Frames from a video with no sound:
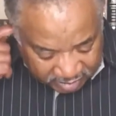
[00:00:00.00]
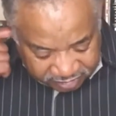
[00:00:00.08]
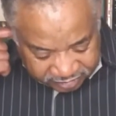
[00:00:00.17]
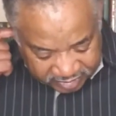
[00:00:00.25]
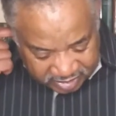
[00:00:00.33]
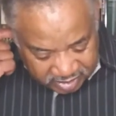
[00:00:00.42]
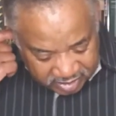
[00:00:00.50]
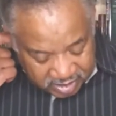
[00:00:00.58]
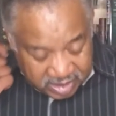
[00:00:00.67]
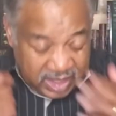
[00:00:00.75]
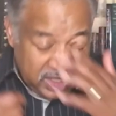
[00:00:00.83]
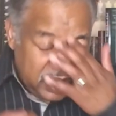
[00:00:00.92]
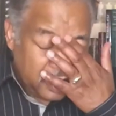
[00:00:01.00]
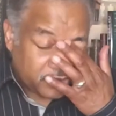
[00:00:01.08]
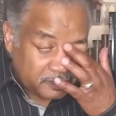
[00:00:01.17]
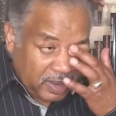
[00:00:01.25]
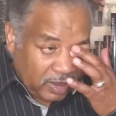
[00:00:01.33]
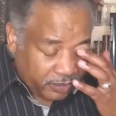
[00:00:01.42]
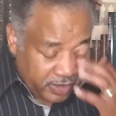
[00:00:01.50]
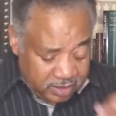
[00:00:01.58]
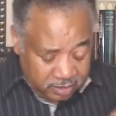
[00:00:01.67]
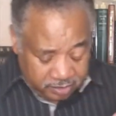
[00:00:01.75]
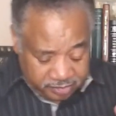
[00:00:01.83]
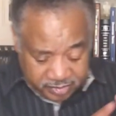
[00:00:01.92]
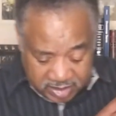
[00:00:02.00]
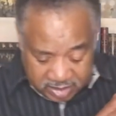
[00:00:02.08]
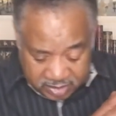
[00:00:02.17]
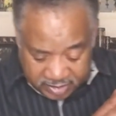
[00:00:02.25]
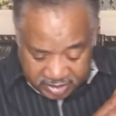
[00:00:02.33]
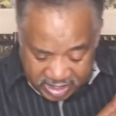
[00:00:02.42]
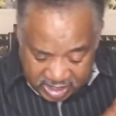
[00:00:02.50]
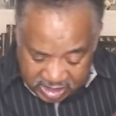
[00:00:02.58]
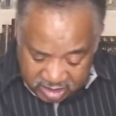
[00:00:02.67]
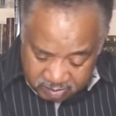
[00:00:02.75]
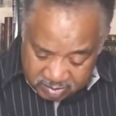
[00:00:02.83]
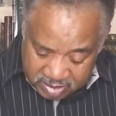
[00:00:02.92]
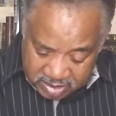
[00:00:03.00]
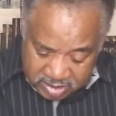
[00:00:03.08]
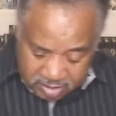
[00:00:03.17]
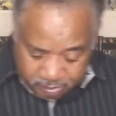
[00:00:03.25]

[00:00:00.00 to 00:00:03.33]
Now we see he uses both. He used the name